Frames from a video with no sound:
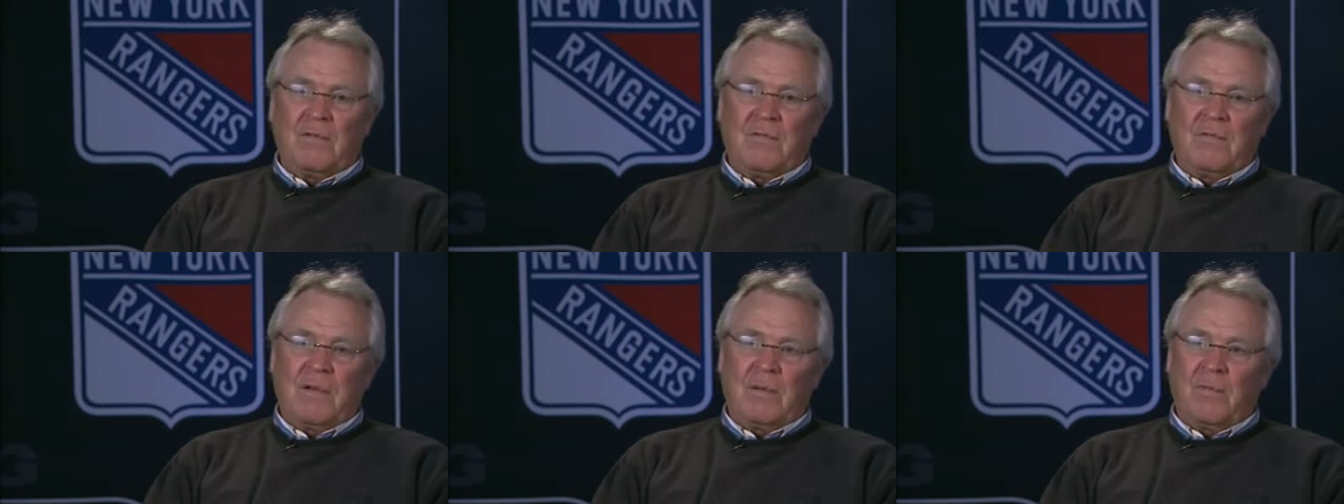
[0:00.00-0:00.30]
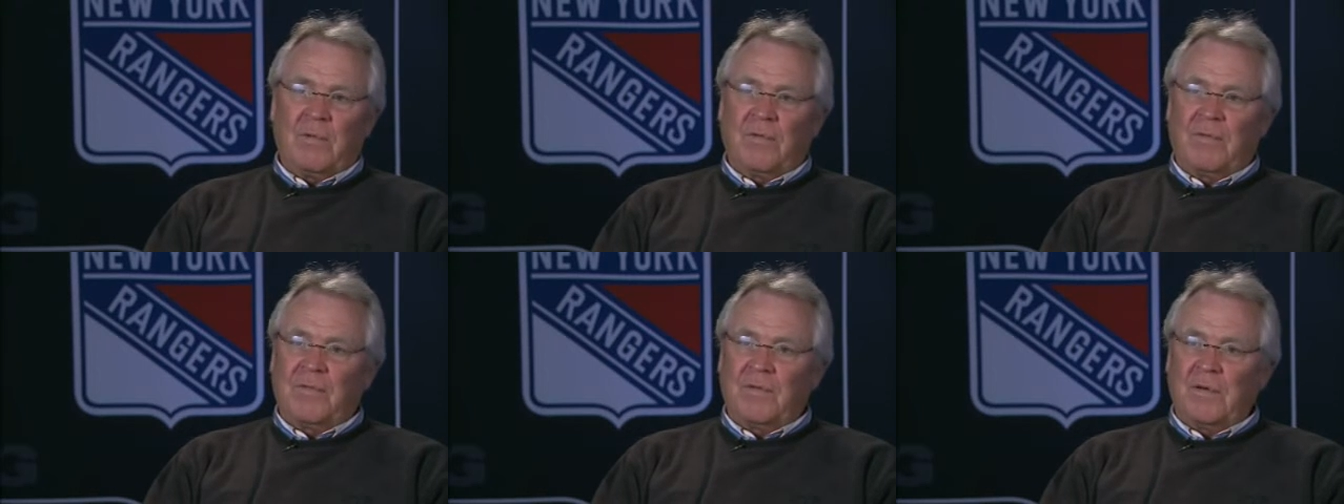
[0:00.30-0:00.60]

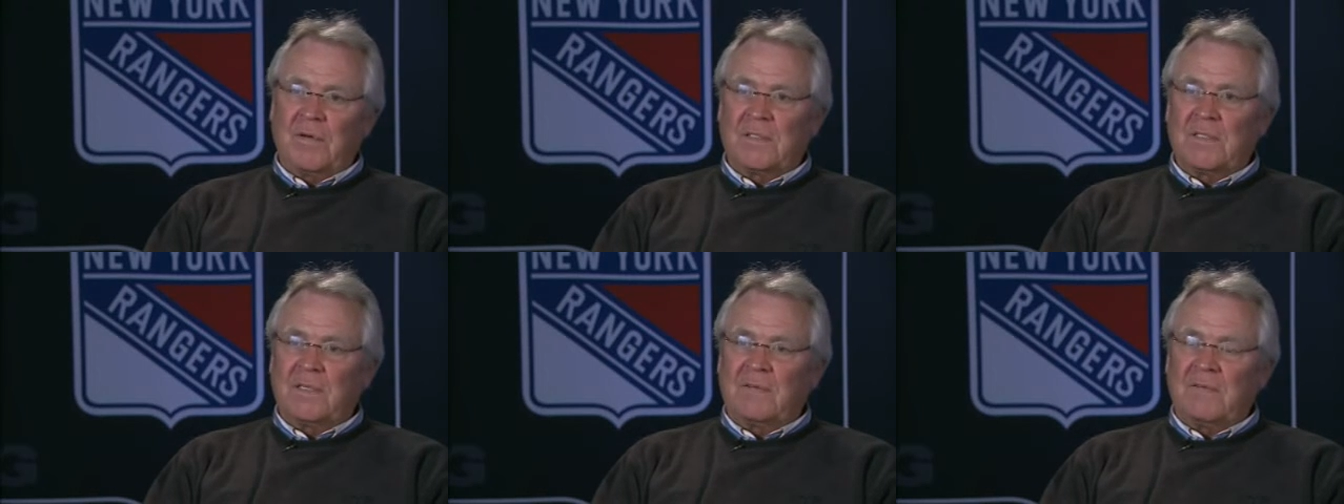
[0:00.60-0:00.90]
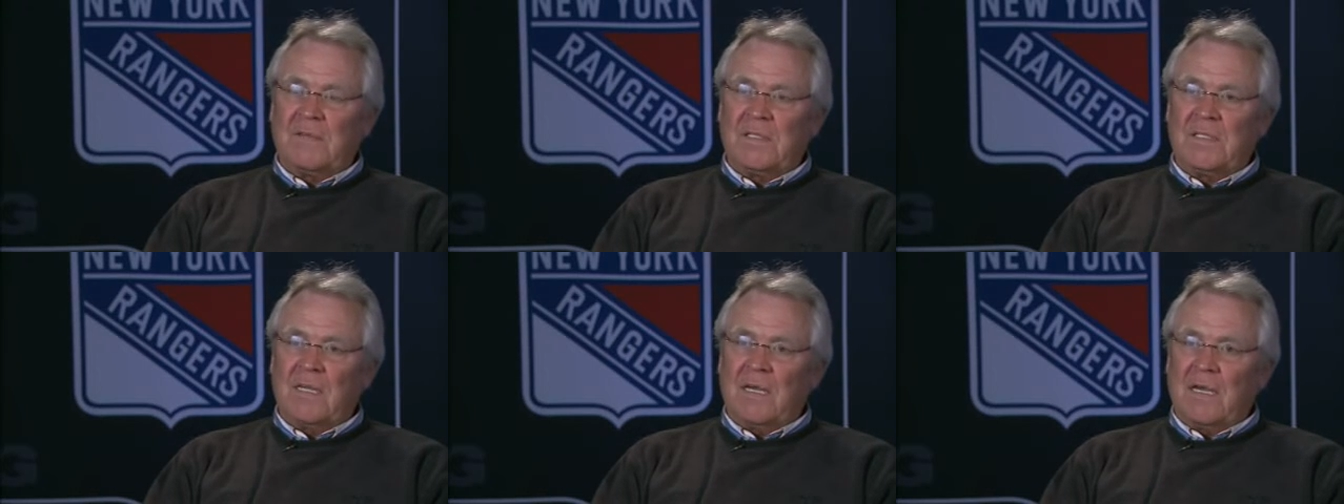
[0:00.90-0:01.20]
after November
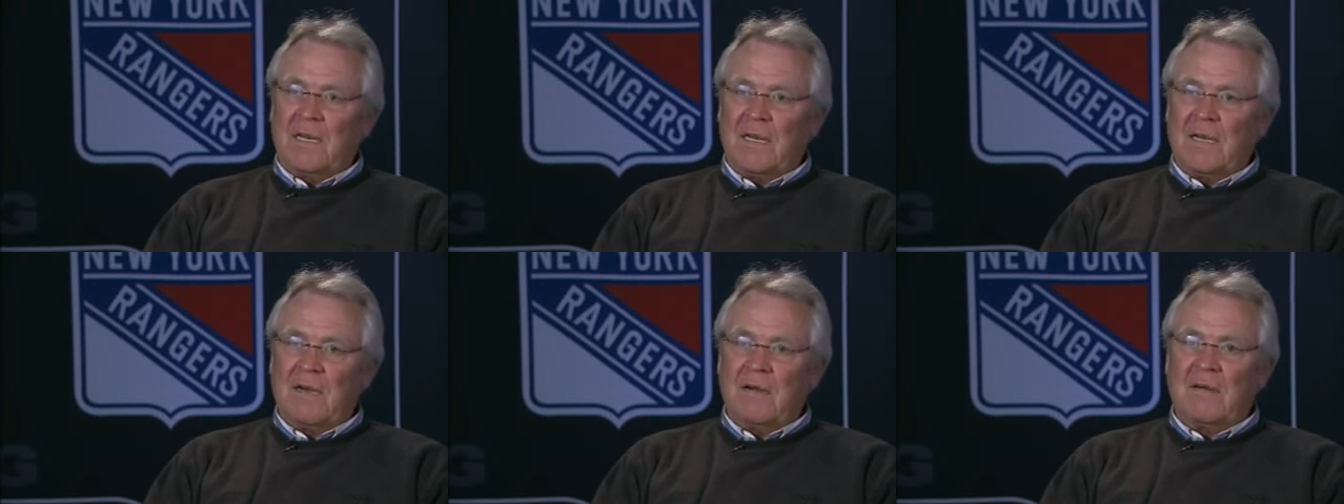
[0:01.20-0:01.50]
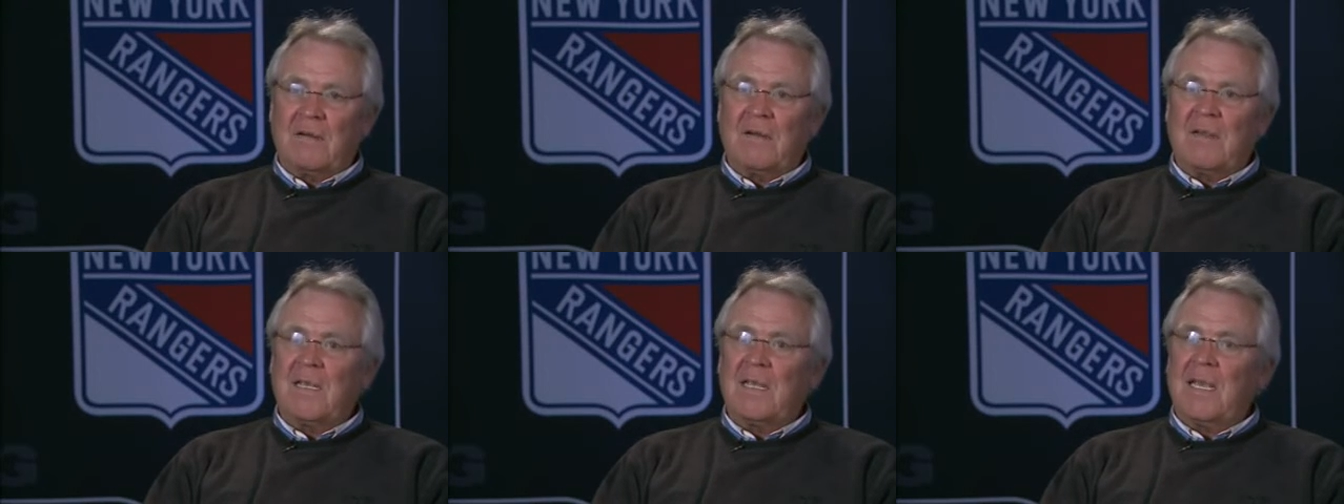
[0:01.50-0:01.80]
1st, if
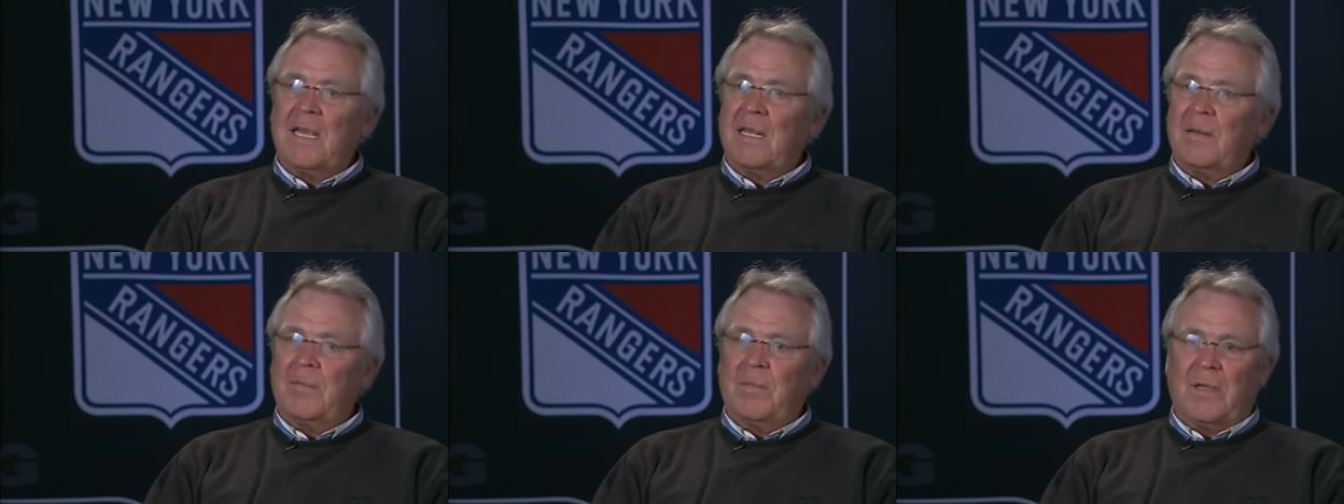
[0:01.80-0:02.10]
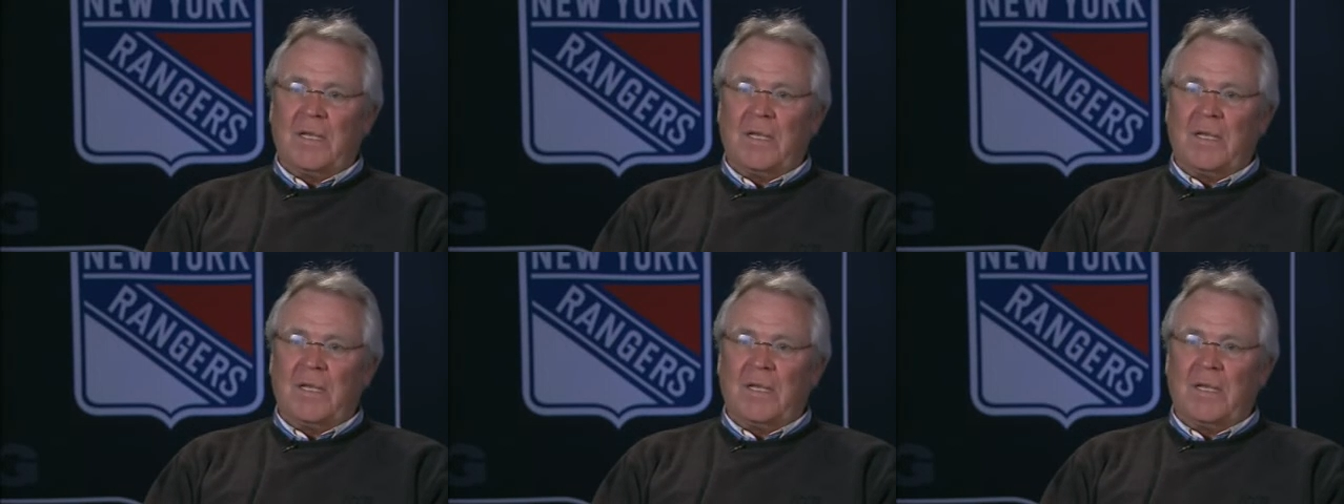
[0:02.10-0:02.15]
he's not here,